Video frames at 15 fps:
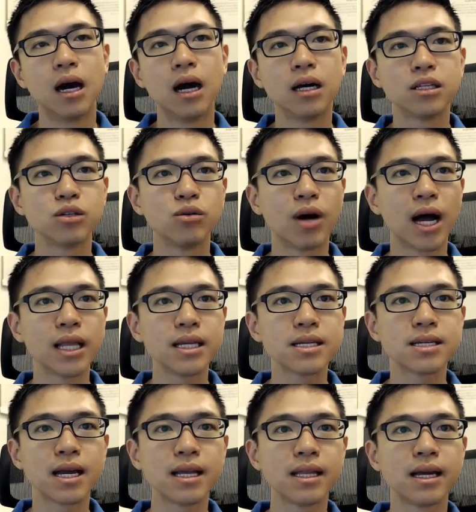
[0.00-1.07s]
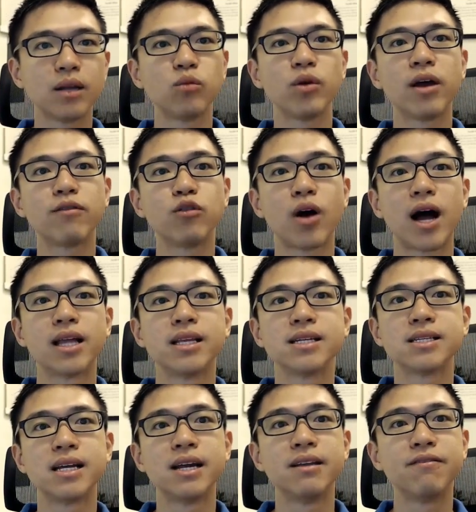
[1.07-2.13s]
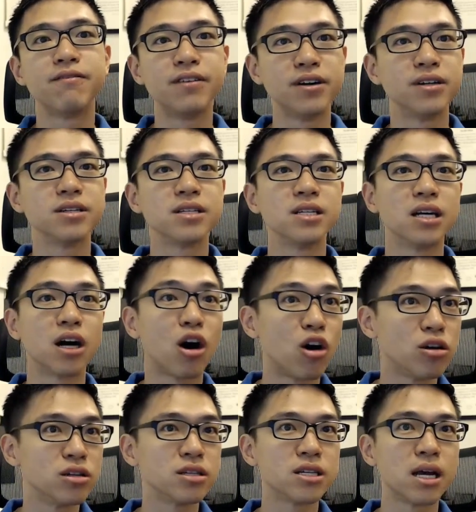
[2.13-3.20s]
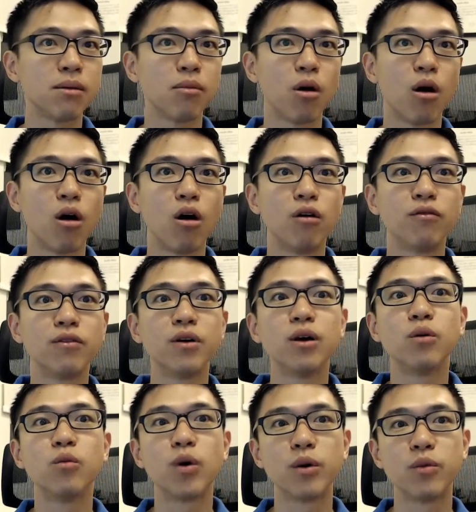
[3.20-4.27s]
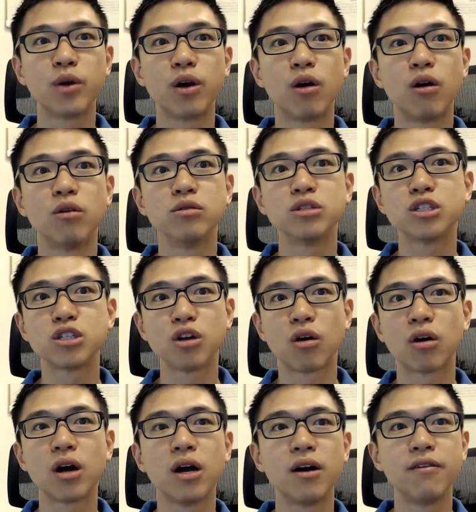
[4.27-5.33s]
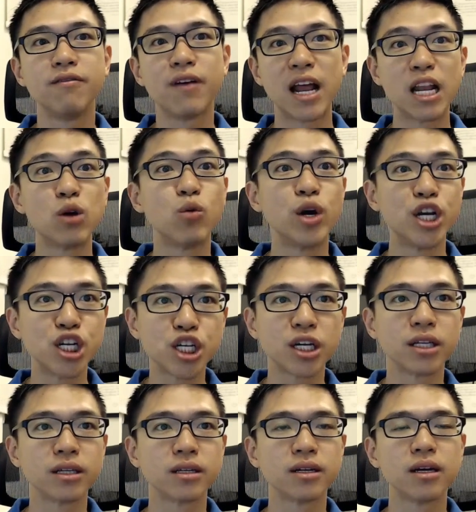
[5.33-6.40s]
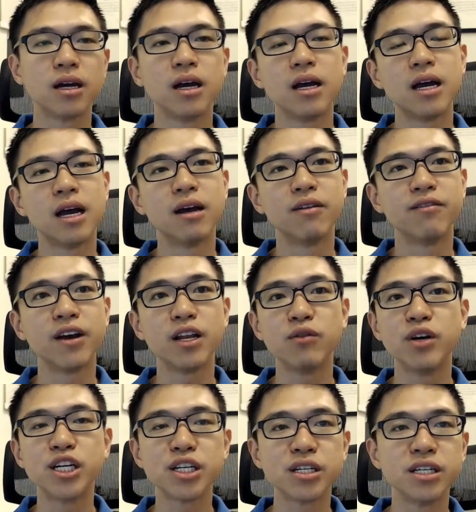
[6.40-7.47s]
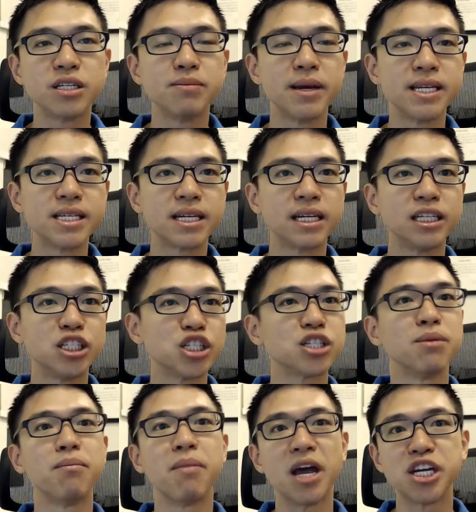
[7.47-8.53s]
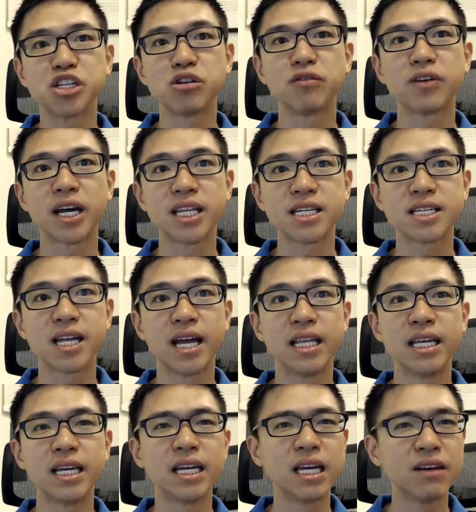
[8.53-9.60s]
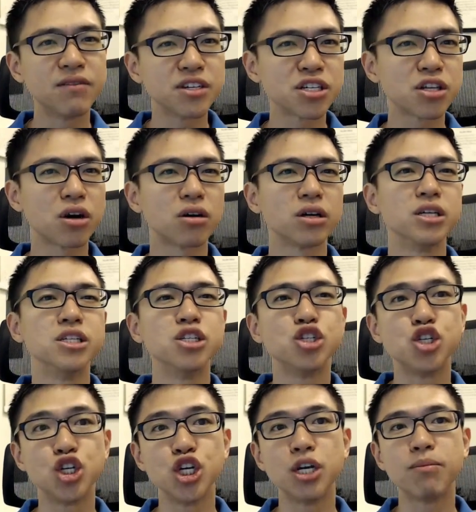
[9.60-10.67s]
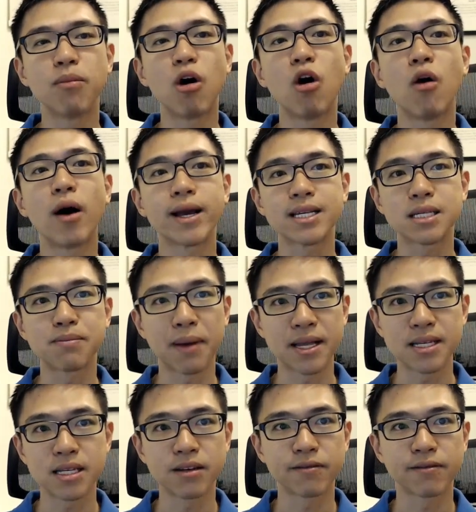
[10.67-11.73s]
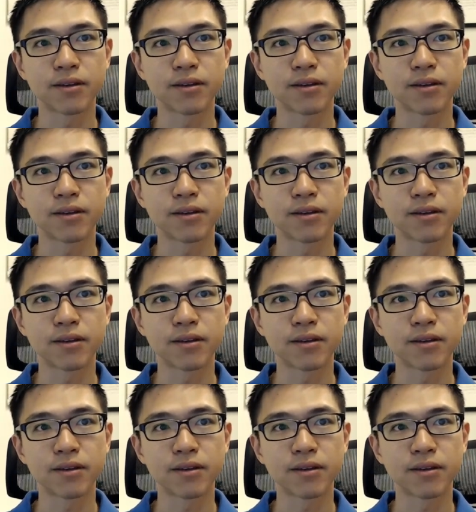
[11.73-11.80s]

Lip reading: To understand that, we have to understand first the concept of what we call stock valuation. Valuation is basically just a measure of understanding if a stock is cheap or expensive.